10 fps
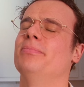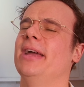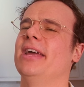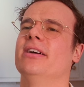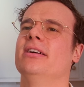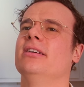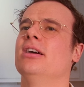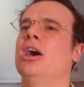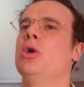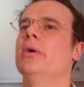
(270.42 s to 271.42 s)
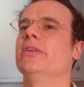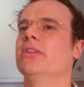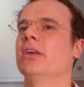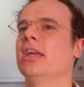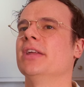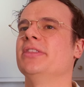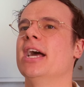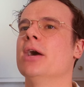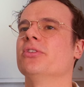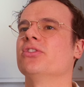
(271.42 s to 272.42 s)
beta always looking at the
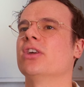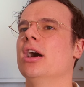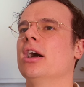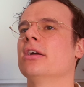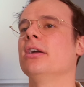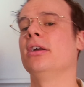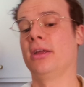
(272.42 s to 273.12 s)
alpha's cock.